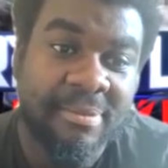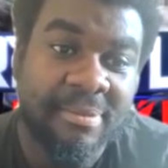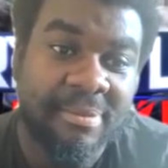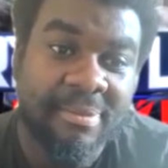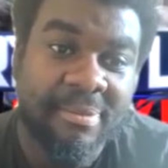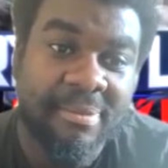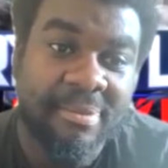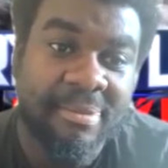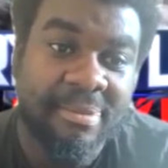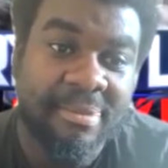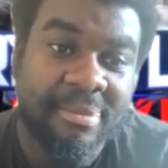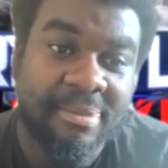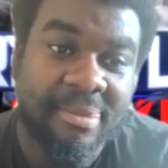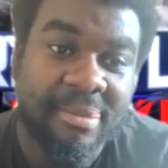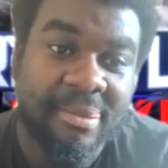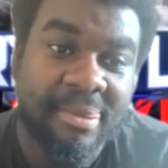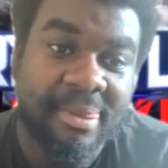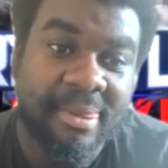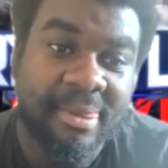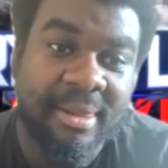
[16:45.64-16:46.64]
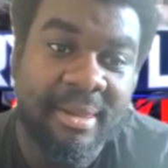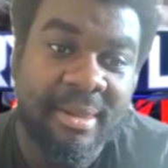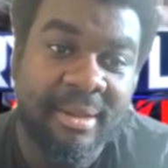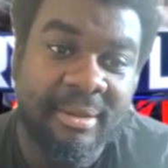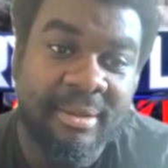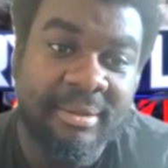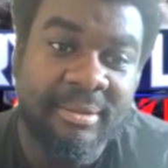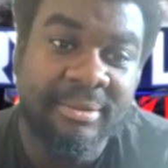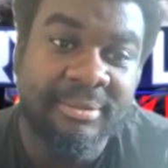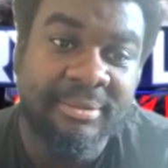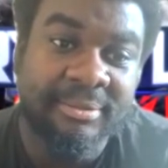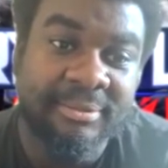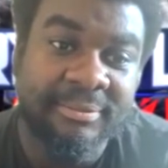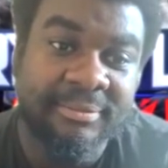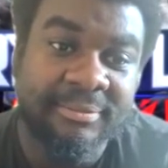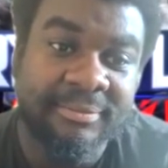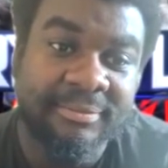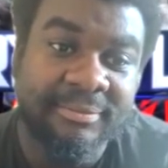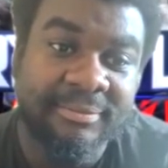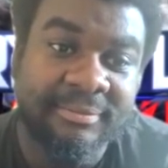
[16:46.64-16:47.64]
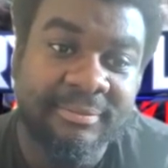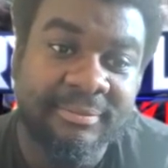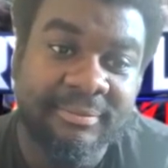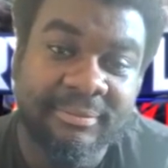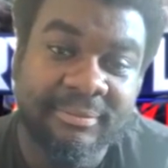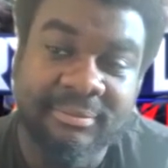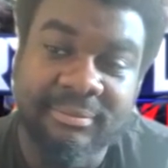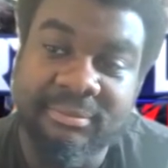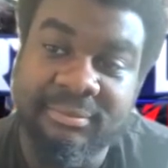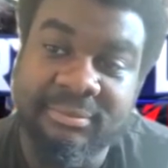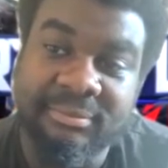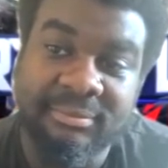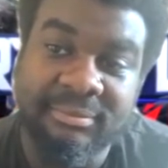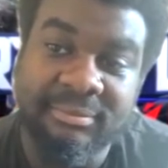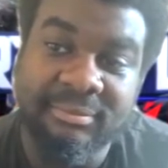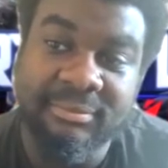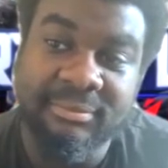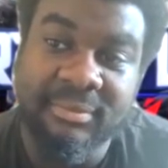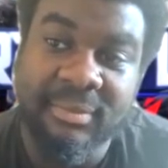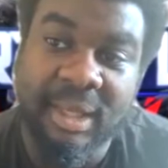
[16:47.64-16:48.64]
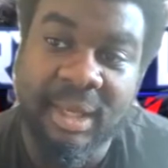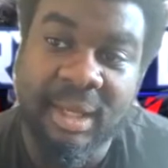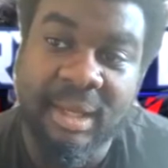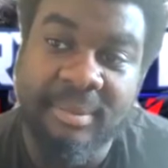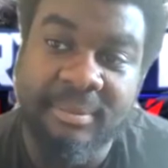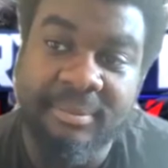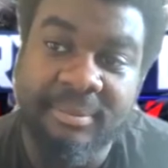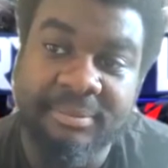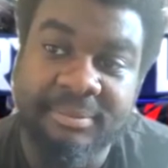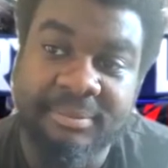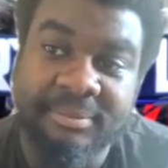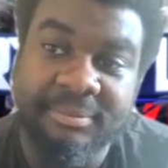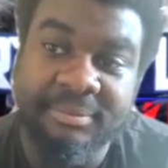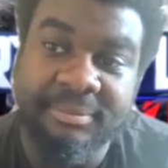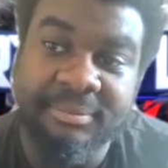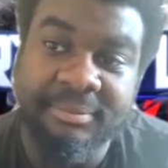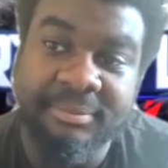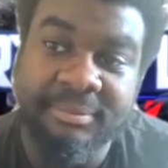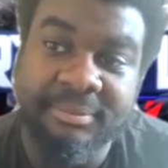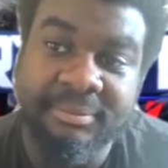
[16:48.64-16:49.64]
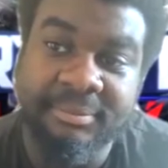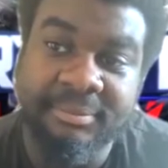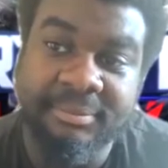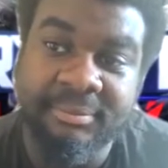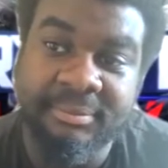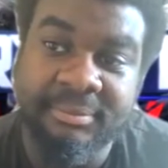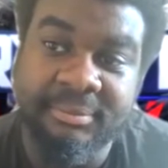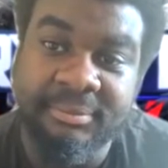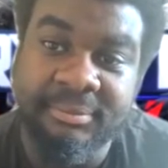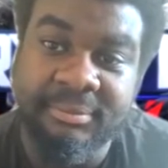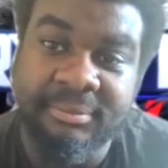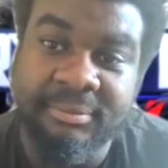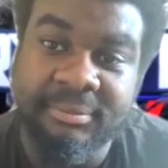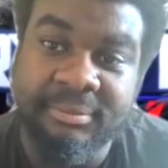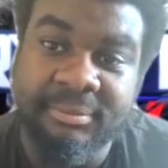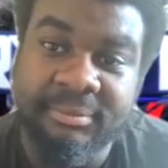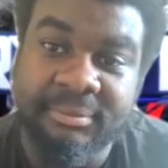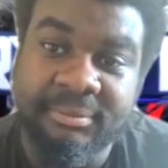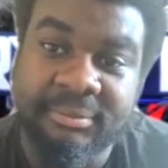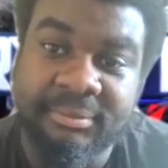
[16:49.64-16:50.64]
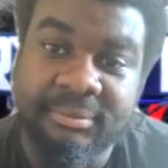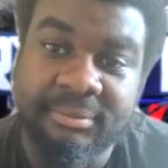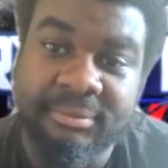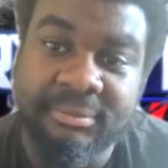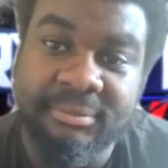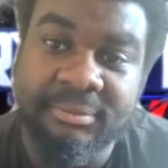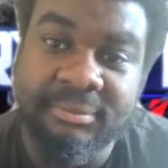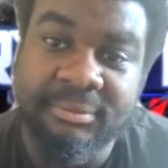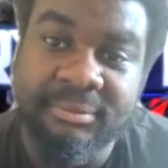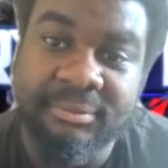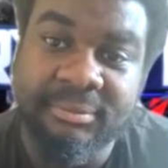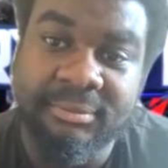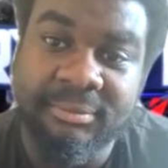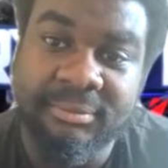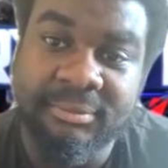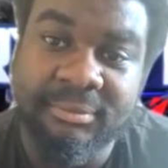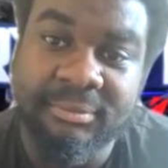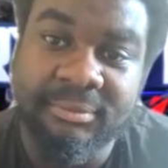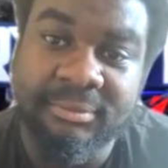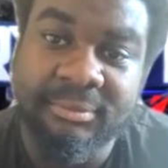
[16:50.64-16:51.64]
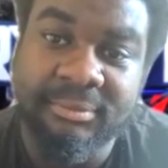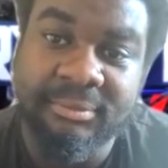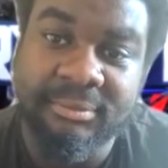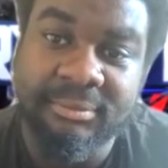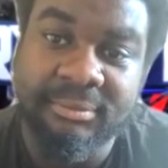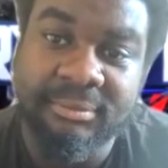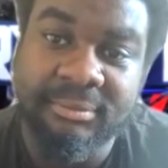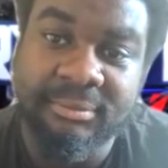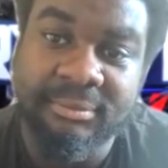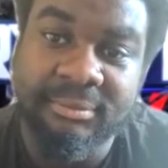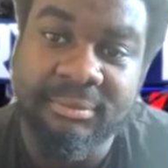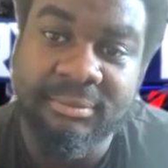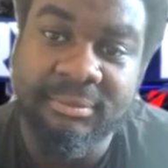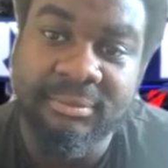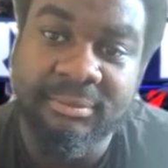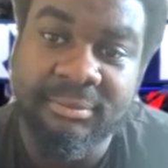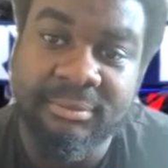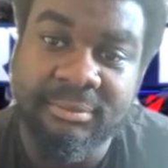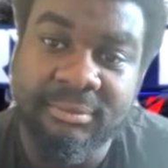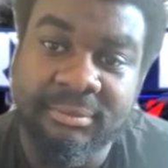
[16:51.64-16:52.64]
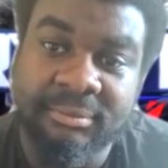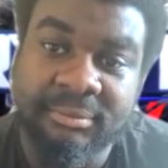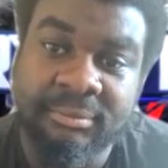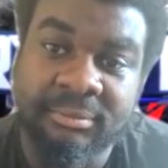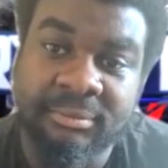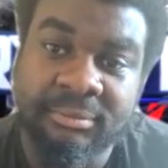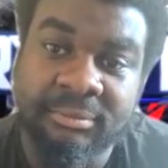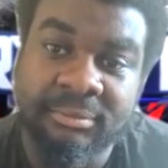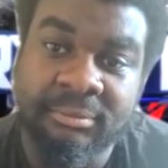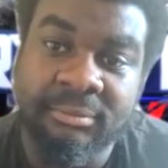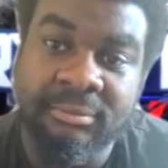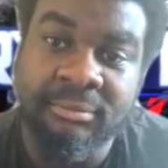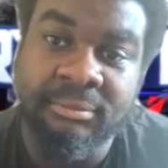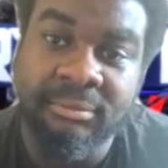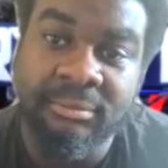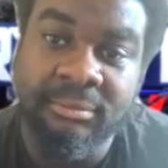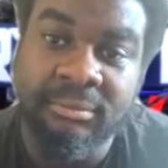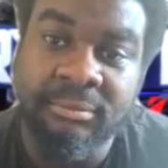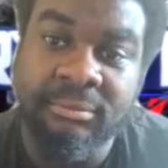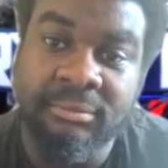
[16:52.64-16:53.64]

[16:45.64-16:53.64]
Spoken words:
(silent)